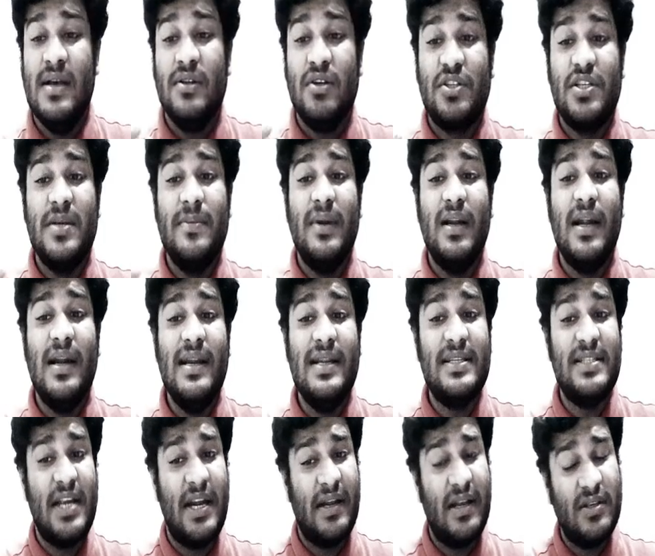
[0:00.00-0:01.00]
So similarly
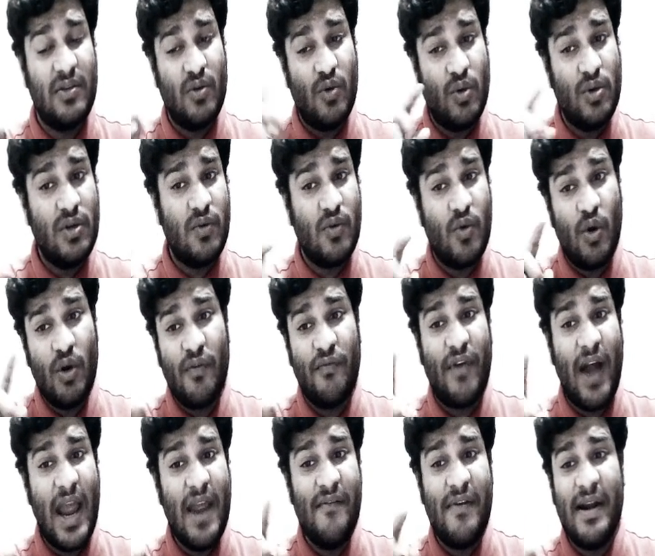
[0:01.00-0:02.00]
status code
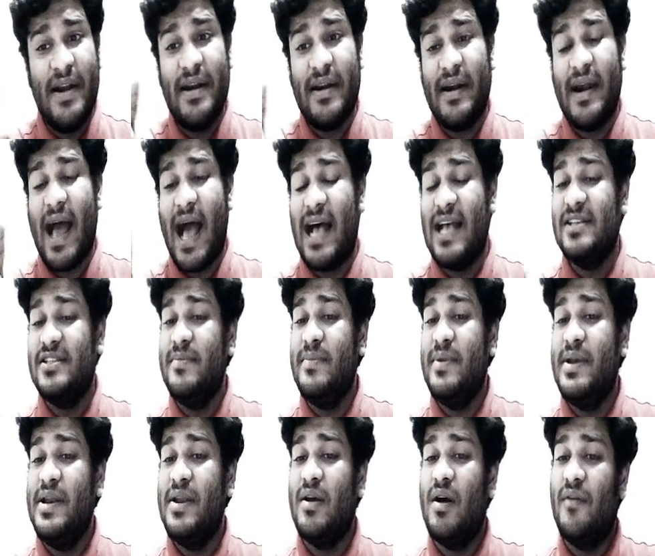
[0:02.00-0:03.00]
500 has the
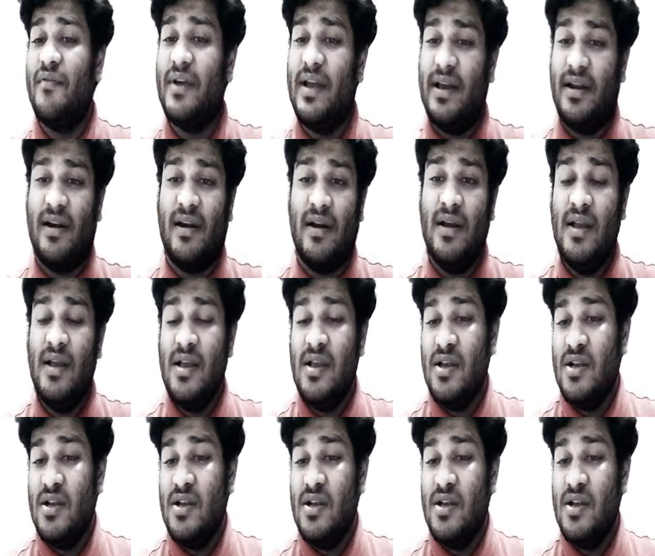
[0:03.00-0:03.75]
meaning of error.